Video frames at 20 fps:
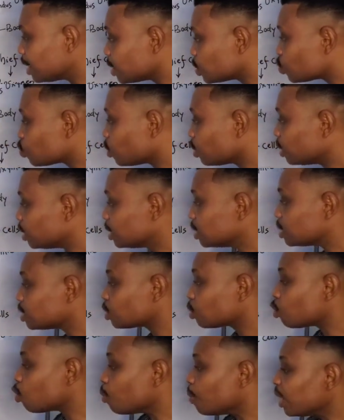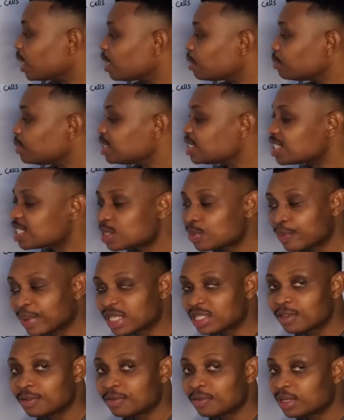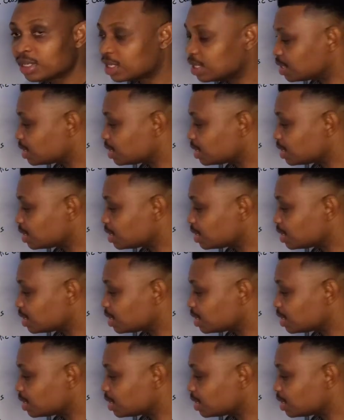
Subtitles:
next one is cobalamin specific